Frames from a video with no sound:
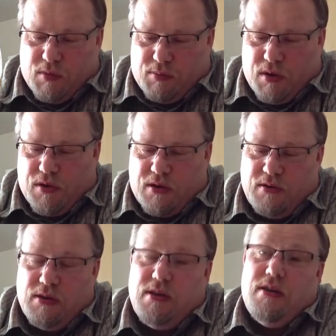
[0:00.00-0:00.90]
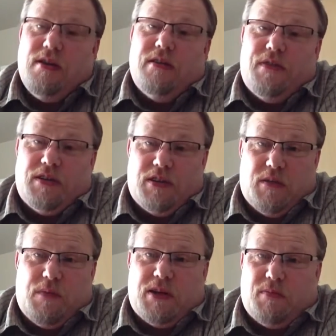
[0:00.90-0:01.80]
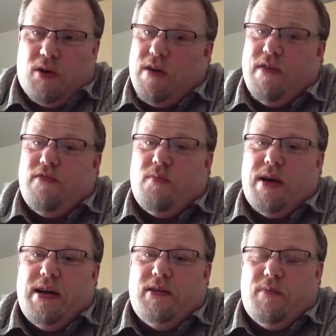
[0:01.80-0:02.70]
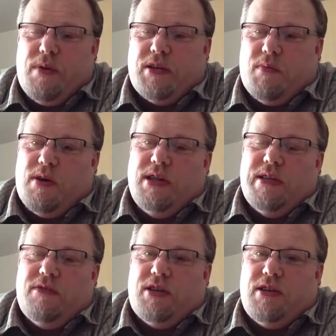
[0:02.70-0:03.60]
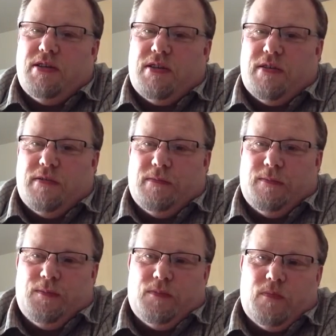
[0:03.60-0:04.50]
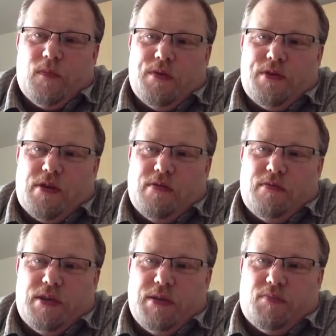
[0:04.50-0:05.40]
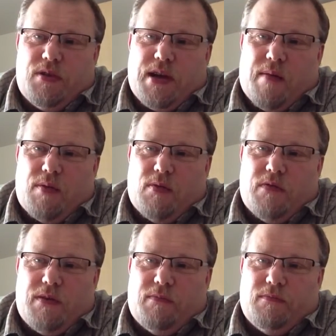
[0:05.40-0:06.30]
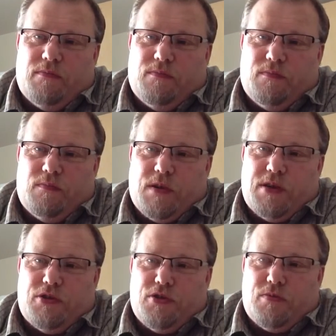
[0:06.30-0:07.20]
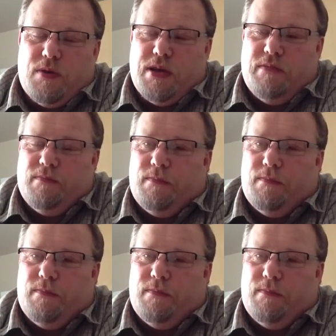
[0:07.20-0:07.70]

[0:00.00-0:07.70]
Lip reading: my brother thinks it's the best pint I've ever made and the best pint he's ever tasted. So he's pretty happy with it. I think it's just me.